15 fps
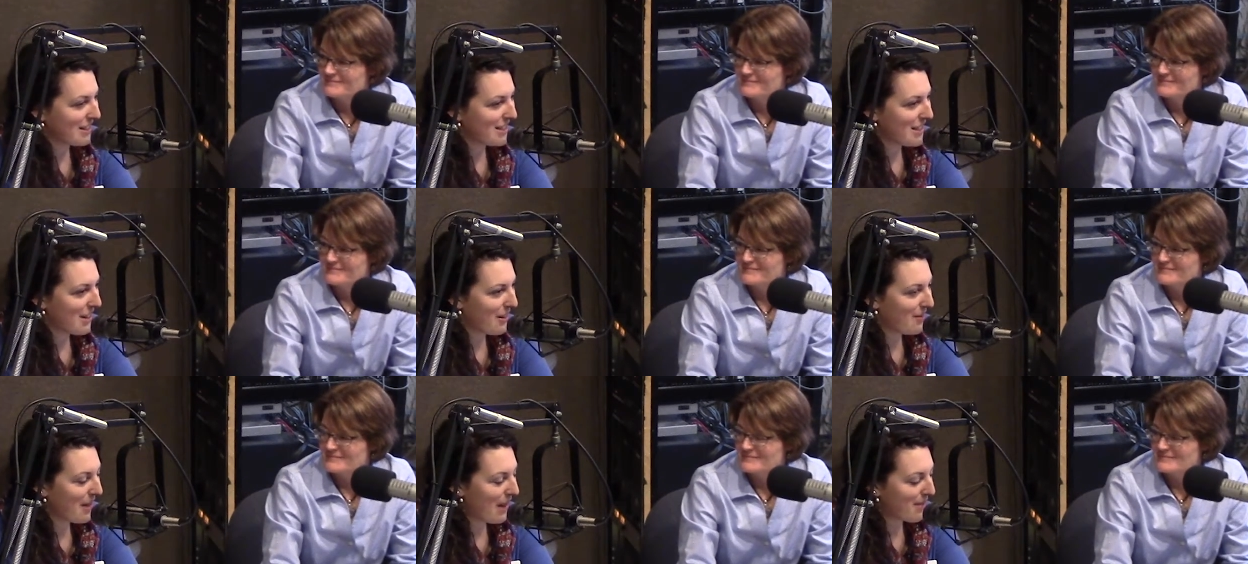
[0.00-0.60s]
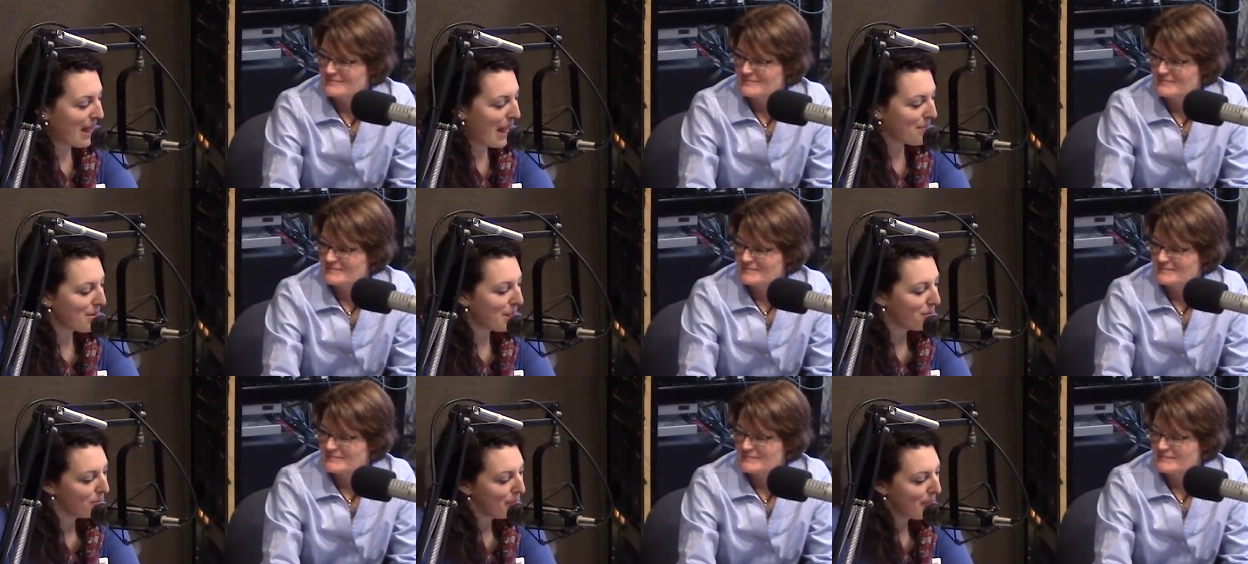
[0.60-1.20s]
Speaker 1: So I'm, I'm happy
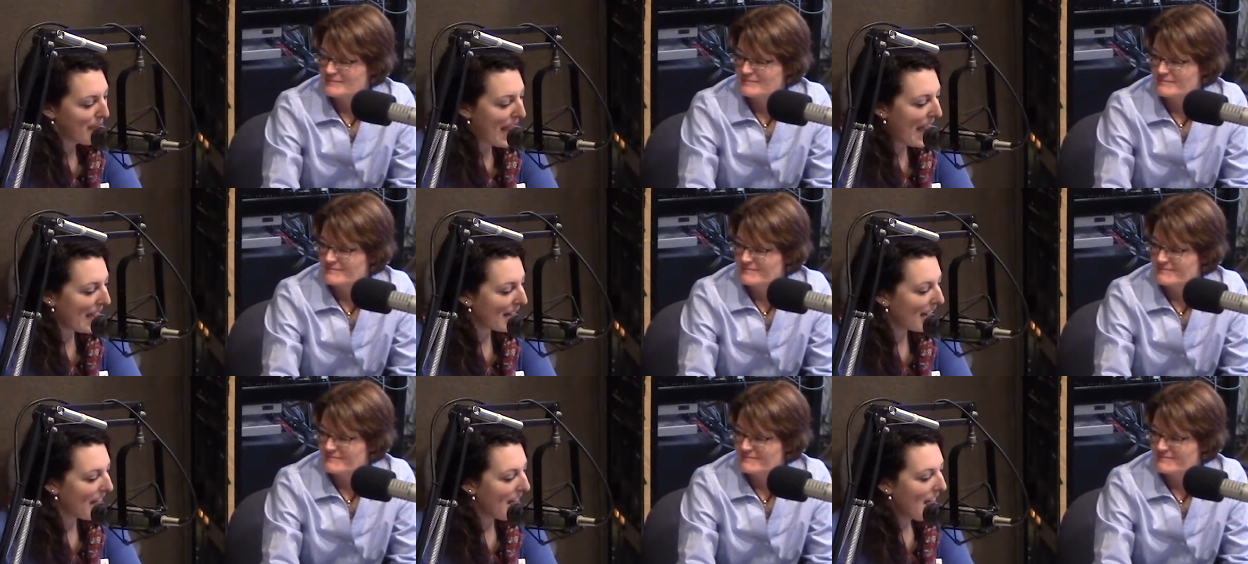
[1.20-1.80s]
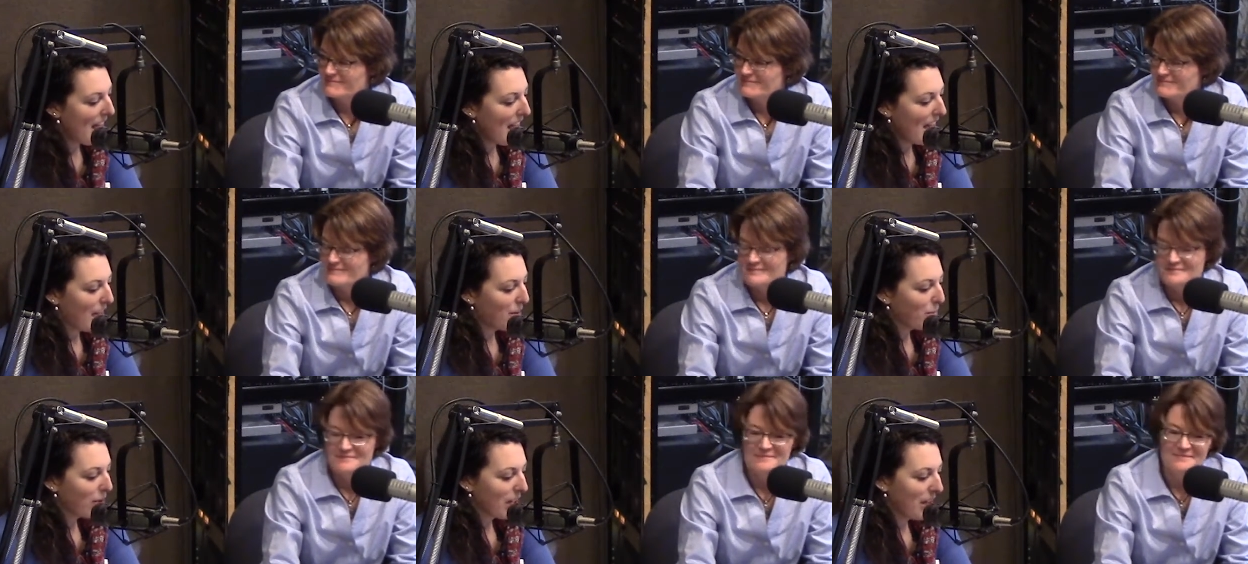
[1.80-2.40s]
to be back
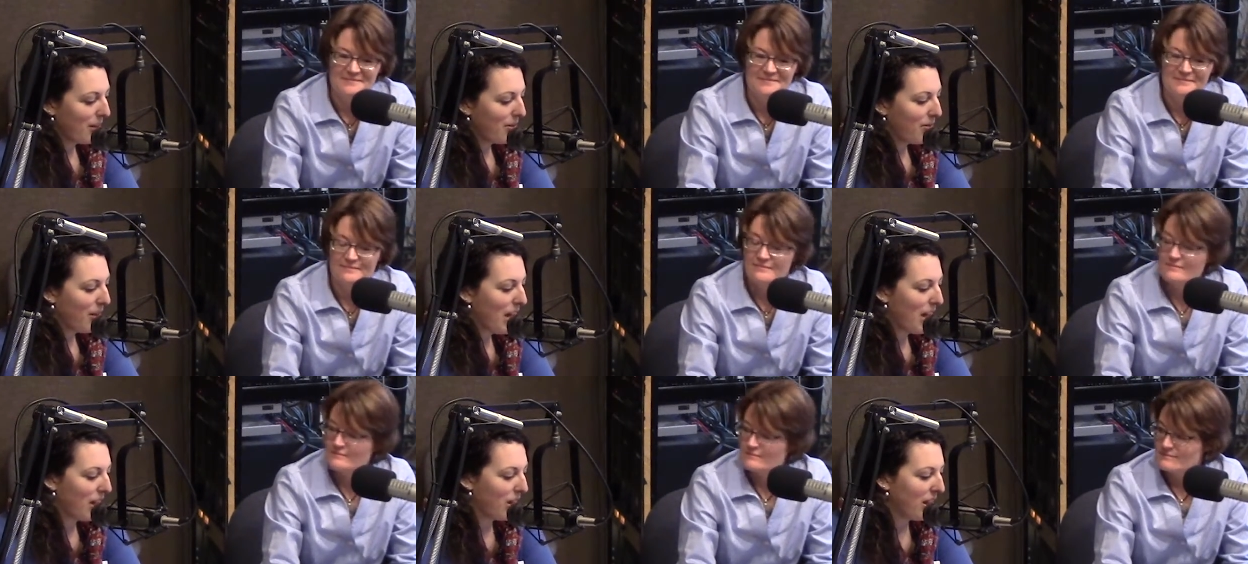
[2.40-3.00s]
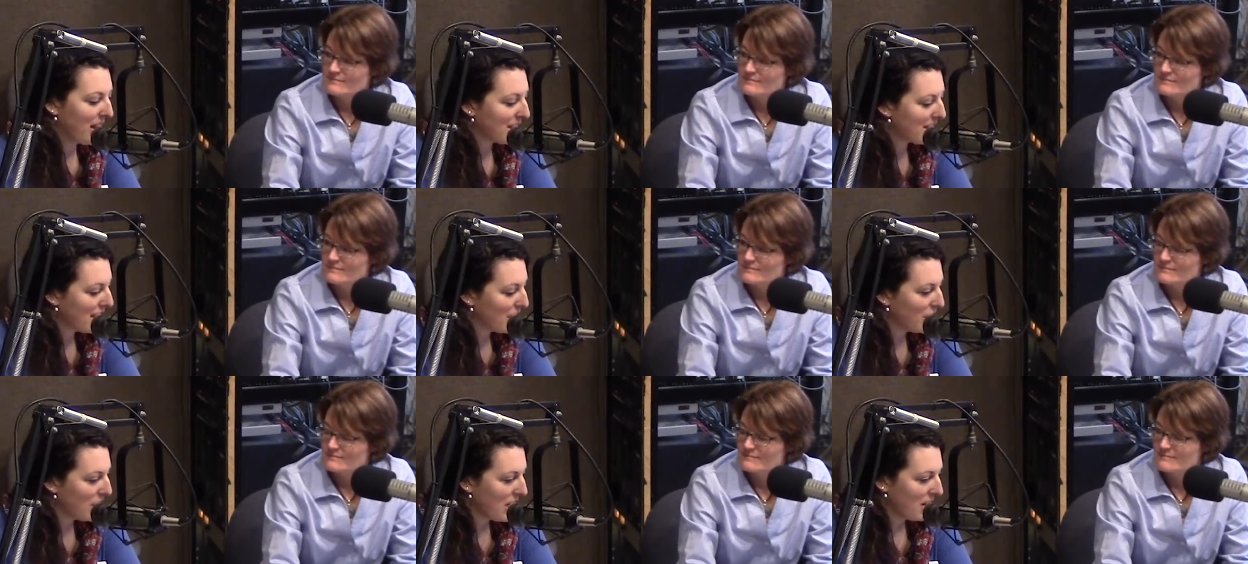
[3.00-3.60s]
and working with
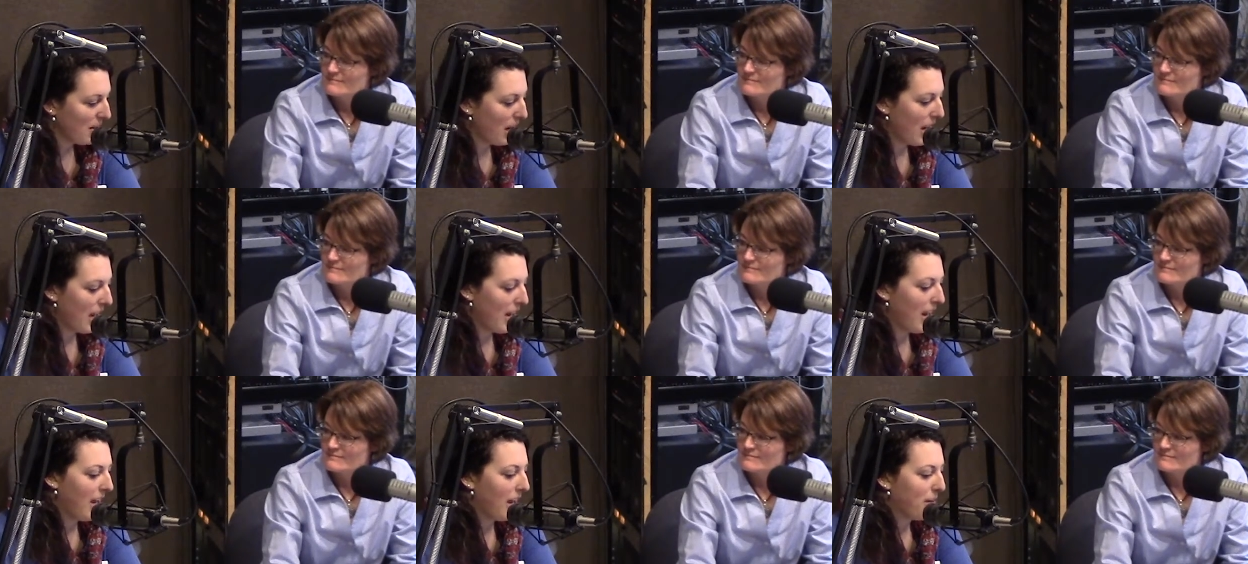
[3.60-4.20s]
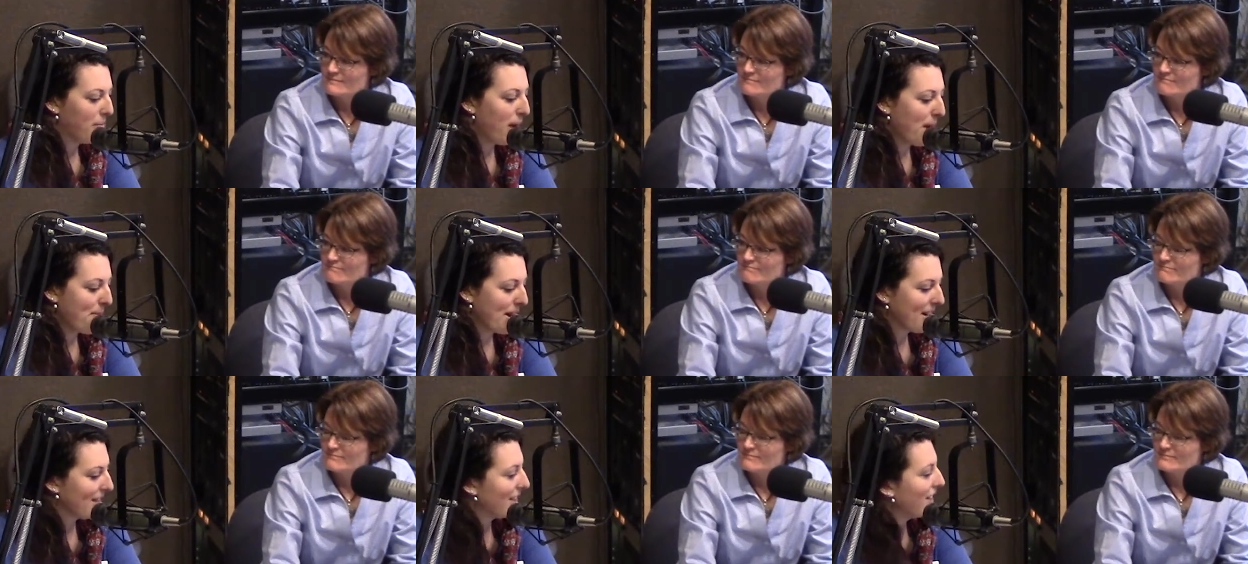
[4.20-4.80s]
Extension uh, and
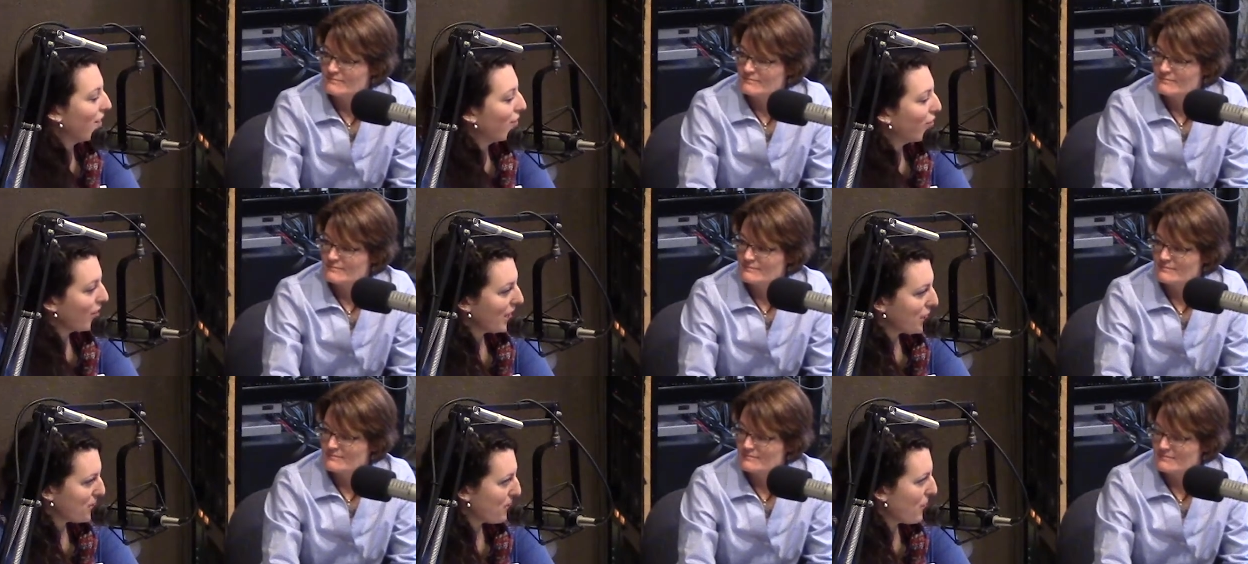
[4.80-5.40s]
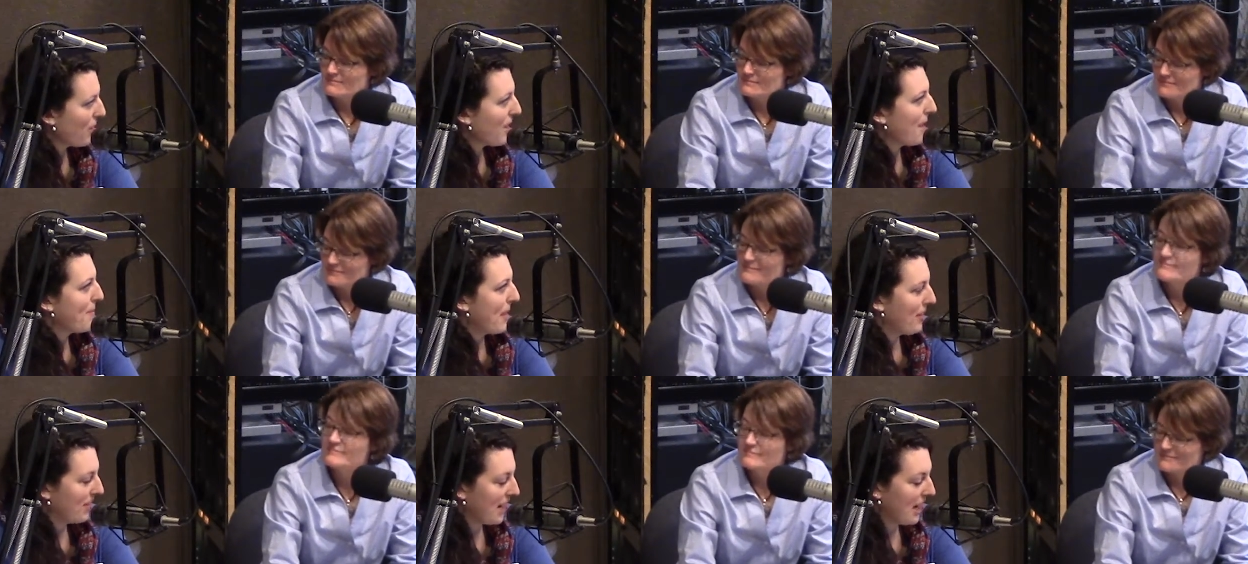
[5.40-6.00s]
primarily the 4 H program
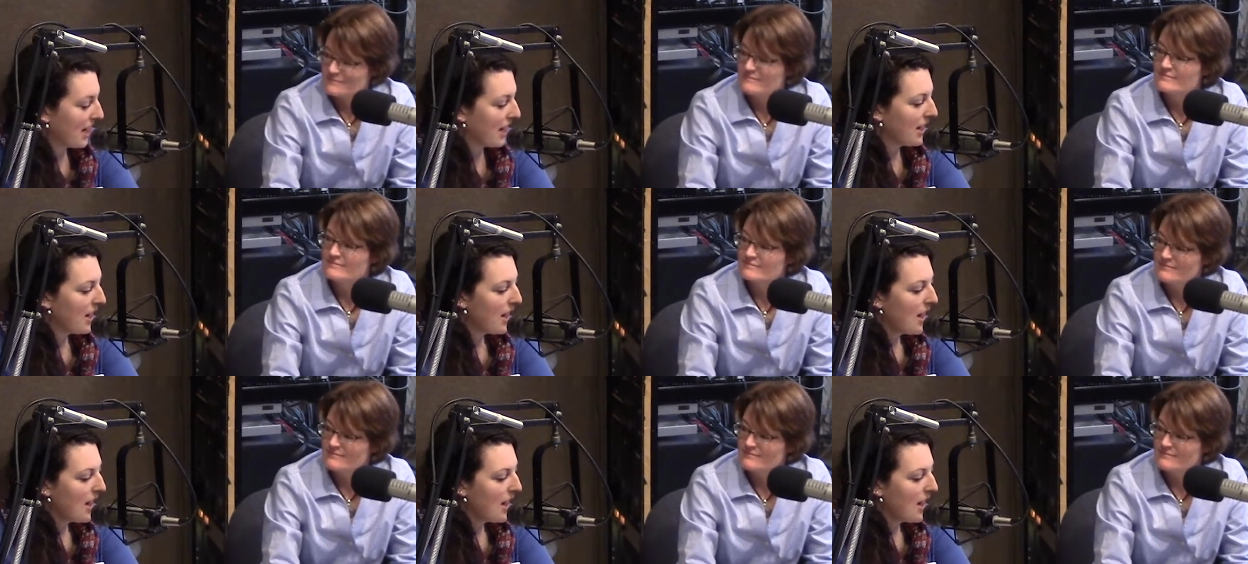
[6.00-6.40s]
out there.